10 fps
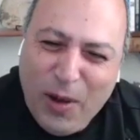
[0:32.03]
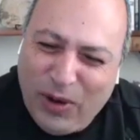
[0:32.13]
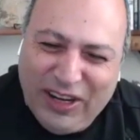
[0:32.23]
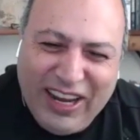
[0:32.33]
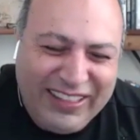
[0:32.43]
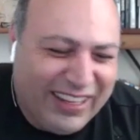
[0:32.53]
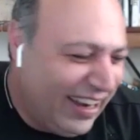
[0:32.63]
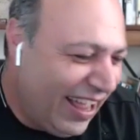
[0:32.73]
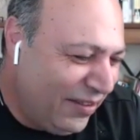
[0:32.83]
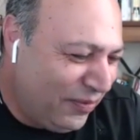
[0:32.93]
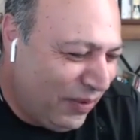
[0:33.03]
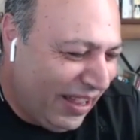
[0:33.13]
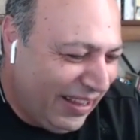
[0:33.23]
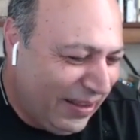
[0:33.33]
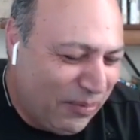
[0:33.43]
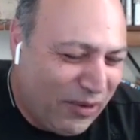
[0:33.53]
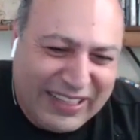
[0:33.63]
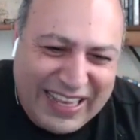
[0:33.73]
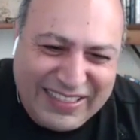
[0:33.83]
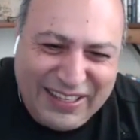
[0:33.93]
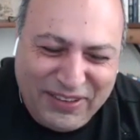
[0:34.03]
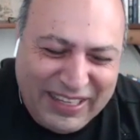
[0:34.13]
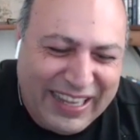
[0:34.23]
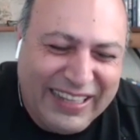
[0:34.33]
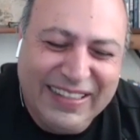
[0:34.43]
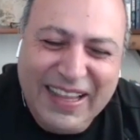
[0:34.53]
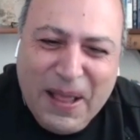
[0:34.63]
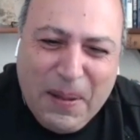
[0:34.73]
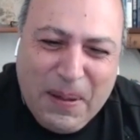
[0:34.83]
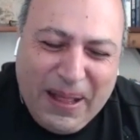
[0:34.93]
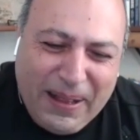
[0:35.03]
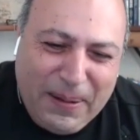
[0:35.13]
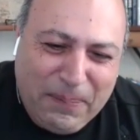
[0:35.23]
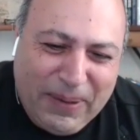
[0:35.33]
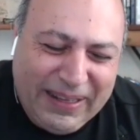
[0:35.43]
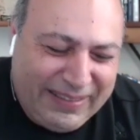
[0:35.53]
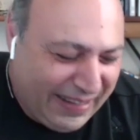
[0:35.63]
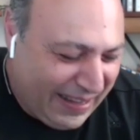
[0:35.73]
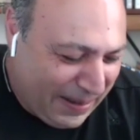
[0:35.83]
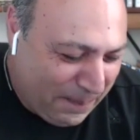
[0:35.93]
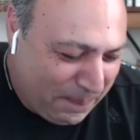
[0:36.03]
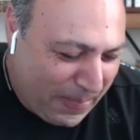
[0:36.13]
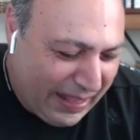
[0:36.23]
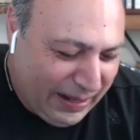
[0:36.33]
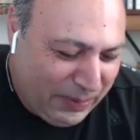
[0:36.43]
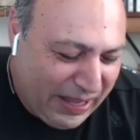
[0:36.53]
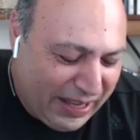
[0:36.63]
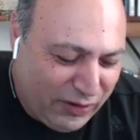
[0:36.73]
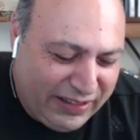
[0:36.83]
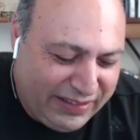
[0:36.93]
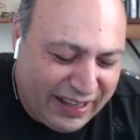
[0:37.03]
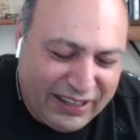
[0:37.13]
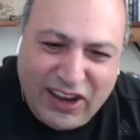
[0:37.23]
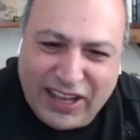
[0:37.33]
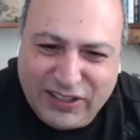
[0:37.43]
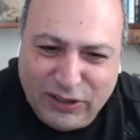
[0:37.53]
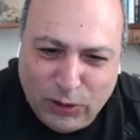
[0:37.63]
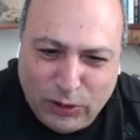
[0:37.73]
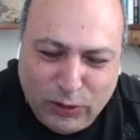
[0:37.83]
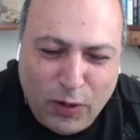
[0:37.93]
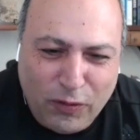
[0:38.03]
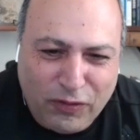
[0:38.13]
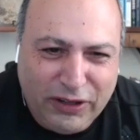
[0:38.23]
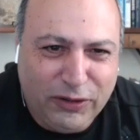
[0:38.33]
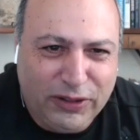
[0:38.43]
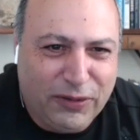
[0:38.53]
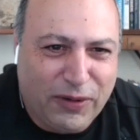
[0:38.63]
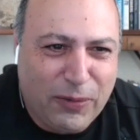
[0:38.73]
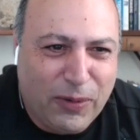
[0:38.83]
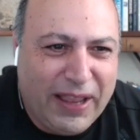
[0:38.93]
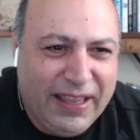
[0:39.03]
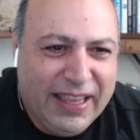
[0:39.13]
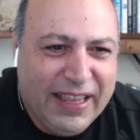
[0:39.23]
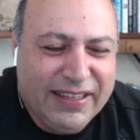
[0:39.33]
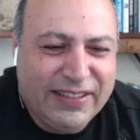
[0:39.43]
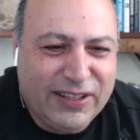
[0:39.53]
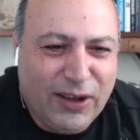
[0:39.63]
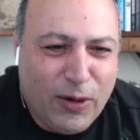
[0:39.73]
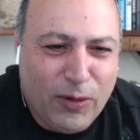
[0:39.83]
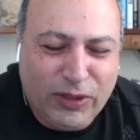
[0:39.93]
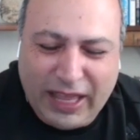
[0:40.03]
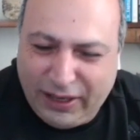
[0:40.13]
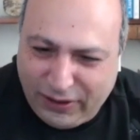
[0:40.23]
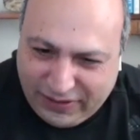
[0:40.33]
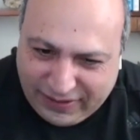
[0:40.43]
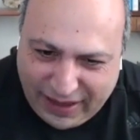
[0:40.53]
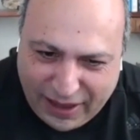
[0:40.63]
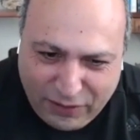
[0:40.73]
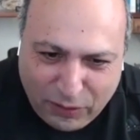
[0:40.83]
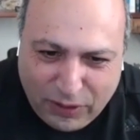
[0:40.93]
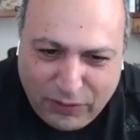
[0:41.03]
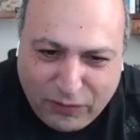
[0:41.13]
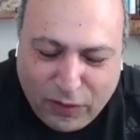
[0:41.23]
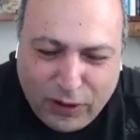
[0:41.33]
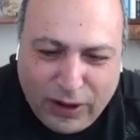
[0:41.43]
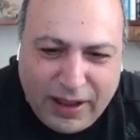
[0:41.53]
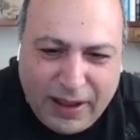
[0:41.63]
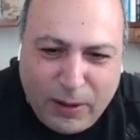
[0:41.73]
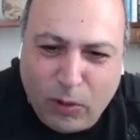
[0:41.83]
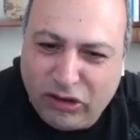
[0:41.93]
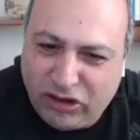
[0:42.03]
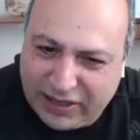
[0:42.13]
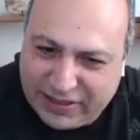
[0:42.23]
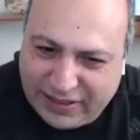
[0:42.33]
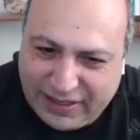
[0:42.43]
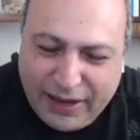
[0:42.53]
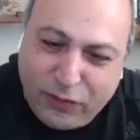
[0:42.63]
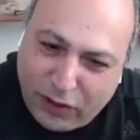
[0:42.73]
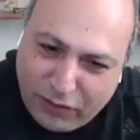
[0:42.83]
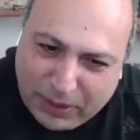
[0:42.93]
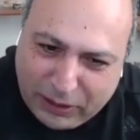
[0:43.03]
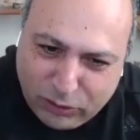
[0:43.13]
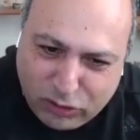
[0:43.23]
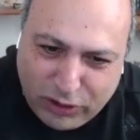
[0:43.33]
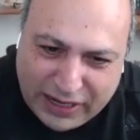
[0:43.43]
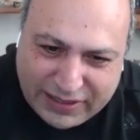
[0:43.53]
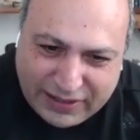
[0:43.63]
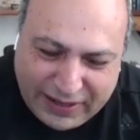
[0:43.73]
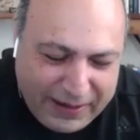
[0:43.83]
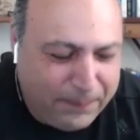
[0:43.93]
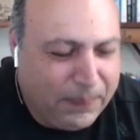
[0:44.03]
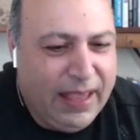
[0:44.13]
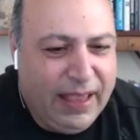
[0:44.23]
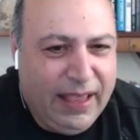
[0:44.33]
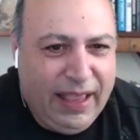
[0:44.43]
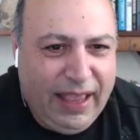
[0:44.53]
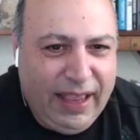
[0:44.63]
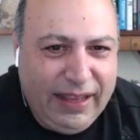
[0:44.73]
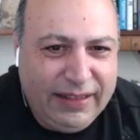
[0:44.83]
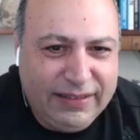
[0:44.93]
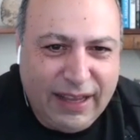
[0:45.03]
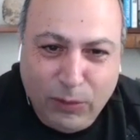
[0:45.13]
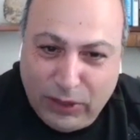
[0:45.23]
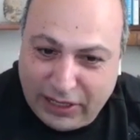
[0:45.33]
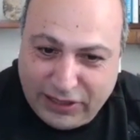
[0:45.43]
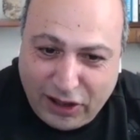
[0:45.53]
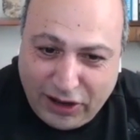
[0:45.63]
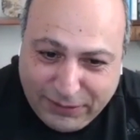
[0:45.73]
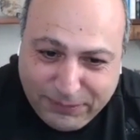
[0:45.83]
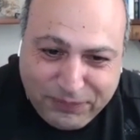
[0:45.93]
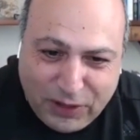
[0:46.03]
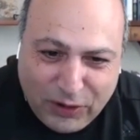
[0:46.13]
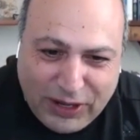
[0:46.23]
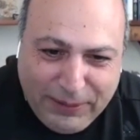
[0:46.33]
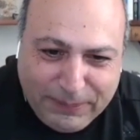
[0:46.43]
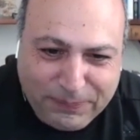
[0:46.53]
We're not on live broadcast TV yet, but it'll be a great chance to do a do-over and do it the right way. So thanks everyone for watching us today and for everybody who joined yesterday. And we'll get started. Okay?